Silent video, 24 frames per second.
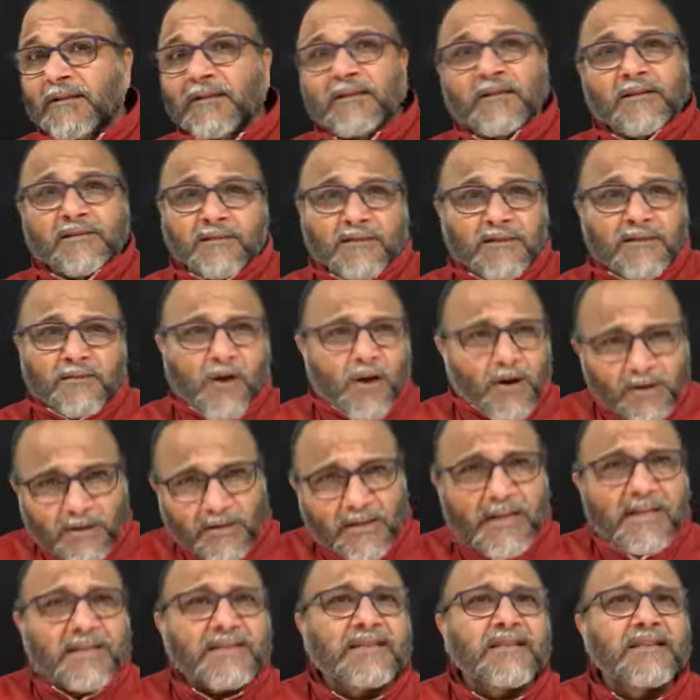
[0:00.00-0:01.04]
This is not
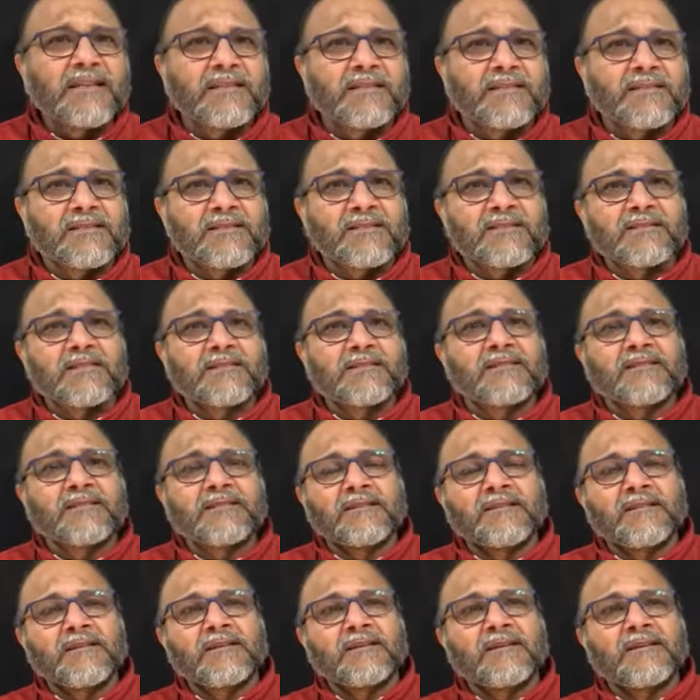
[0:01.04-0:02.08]
the essence.
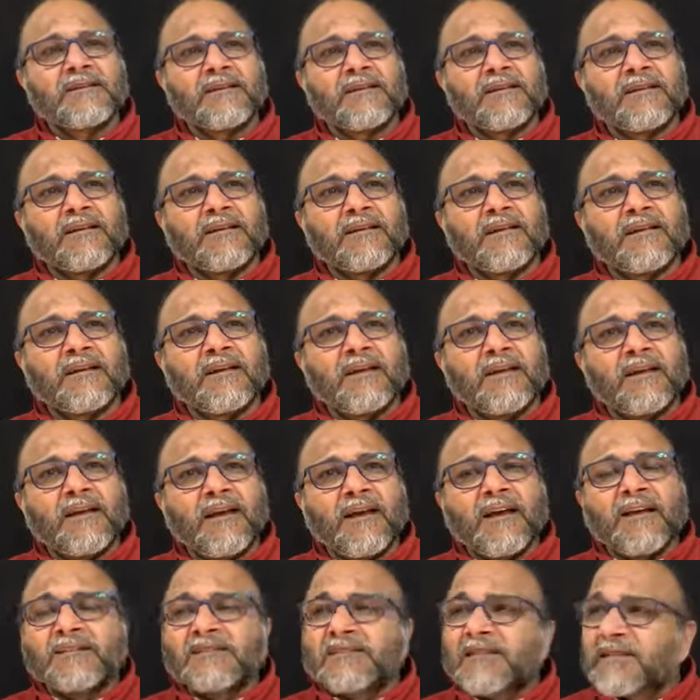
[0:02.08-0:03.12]

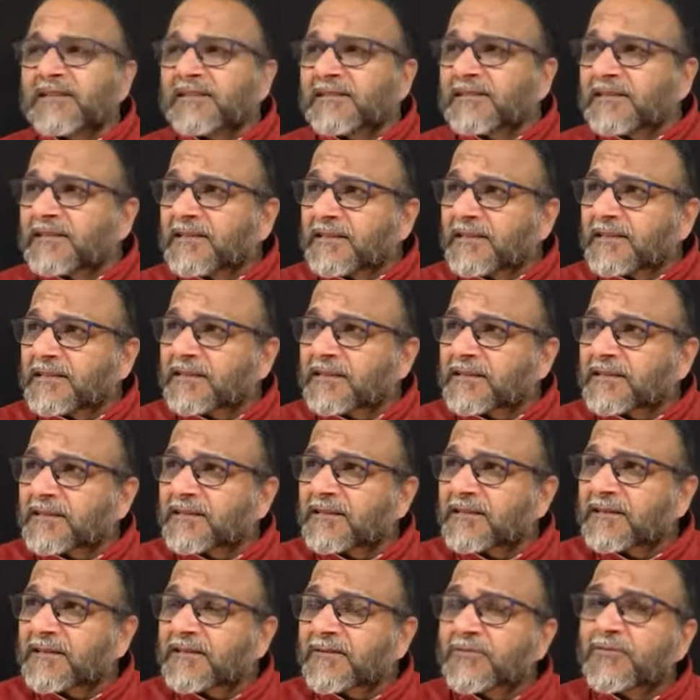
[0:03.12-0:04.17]
Essence is
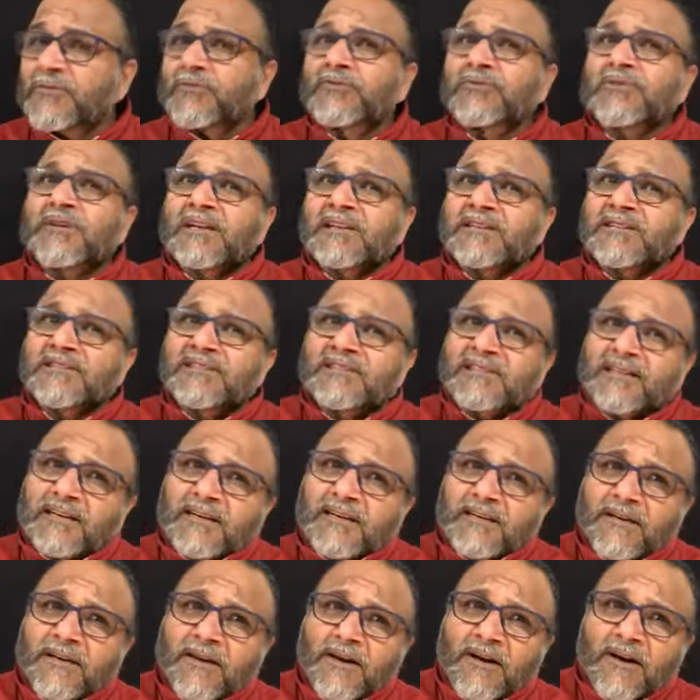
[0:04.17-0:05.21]
to
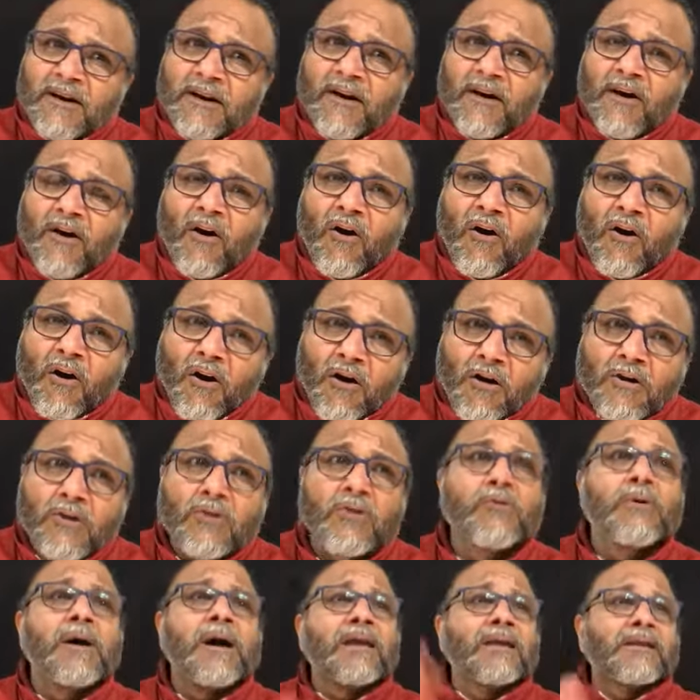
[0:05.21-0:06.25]
transcend all
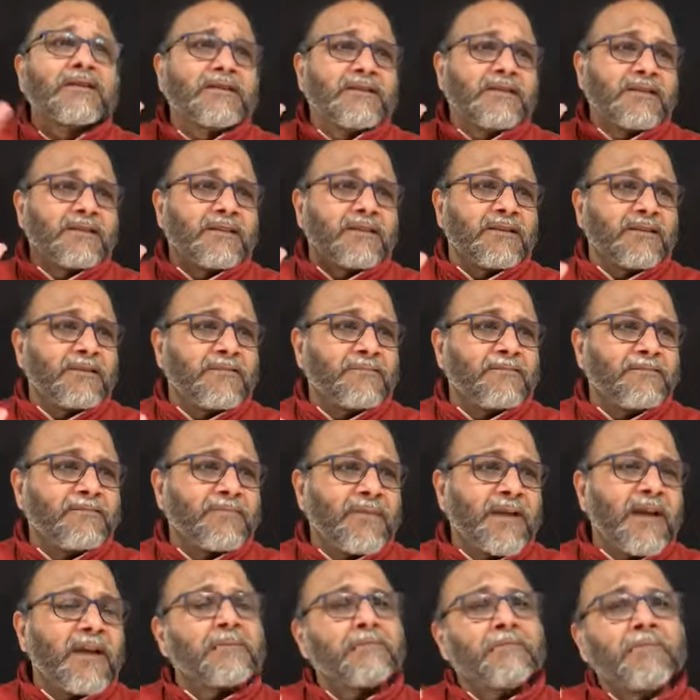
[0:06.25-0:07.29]
duality
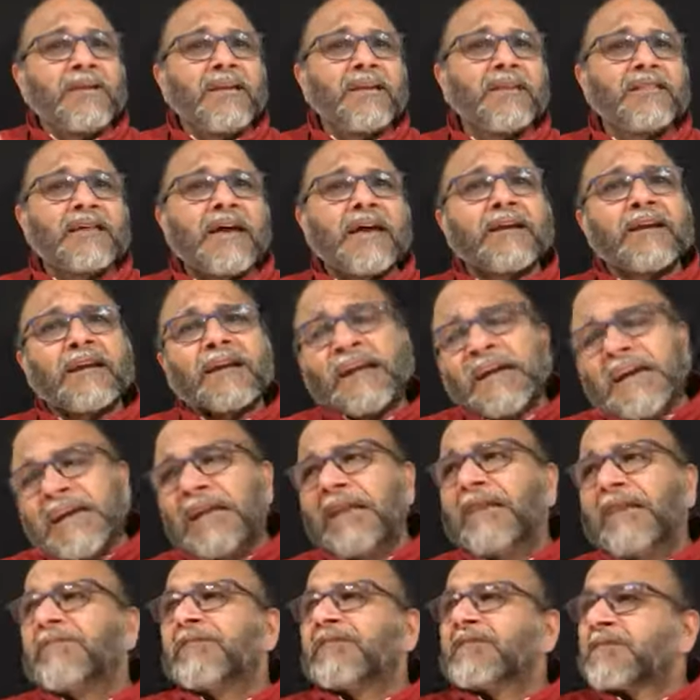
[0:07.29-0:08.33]
and be that
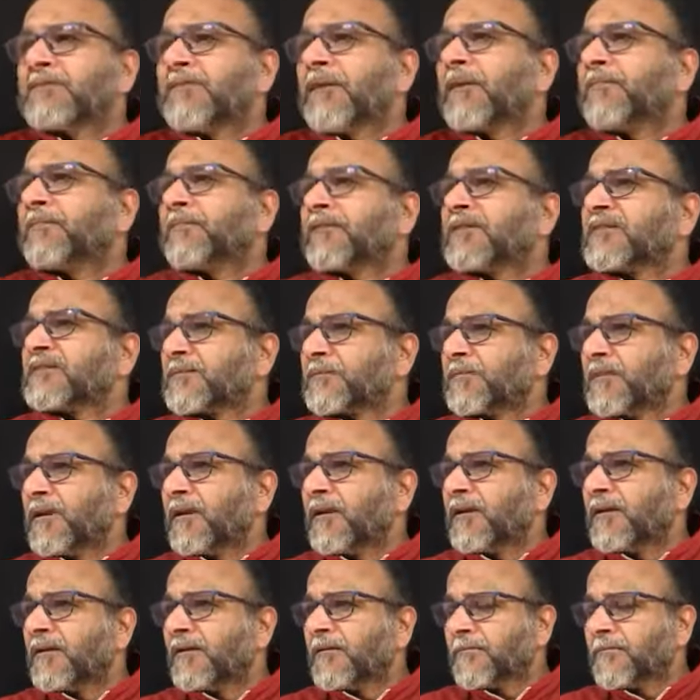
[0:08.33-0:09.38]
indivisible principle.